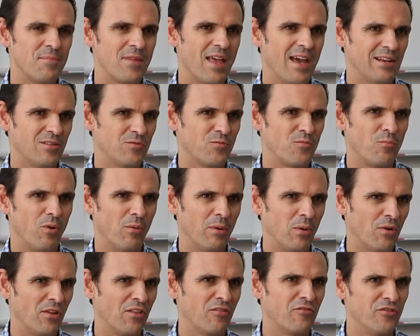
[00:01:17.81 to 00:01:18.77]
And it's probably
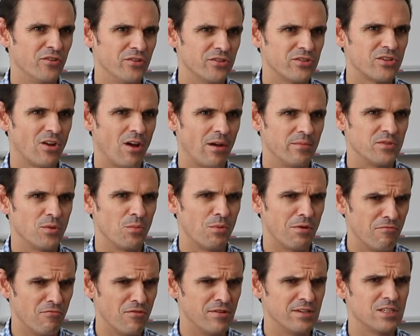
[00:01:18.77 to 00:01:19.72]
one of the first times that we
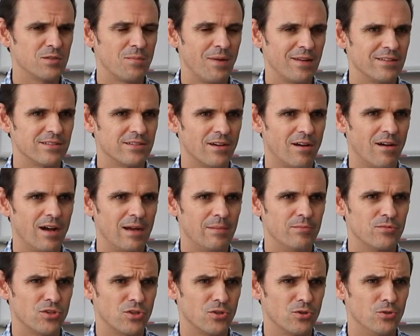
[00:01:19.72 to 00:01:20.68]
really spent
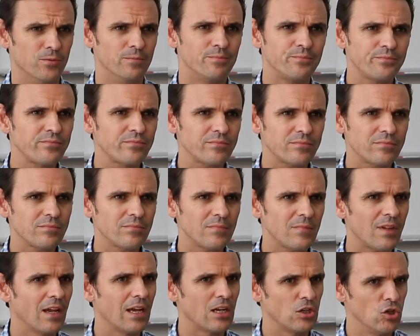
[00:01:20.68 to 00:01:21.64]
time to
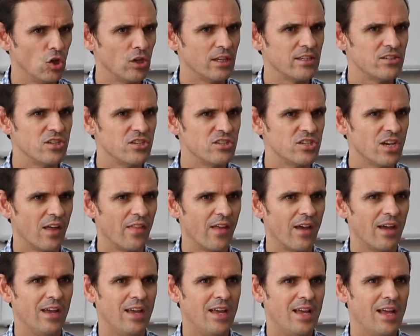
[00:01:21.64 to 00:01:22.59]
acknowledge each
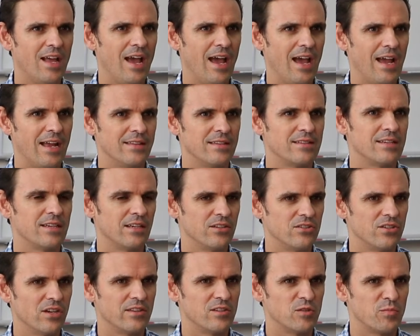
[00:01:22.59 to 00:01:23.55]
other and sing
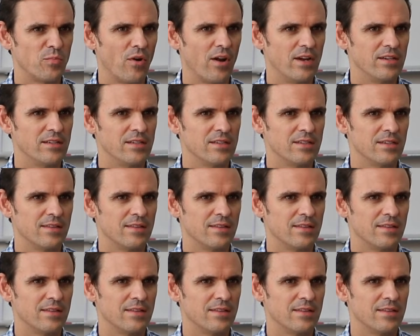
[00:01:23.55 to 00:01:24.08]
each other's praises.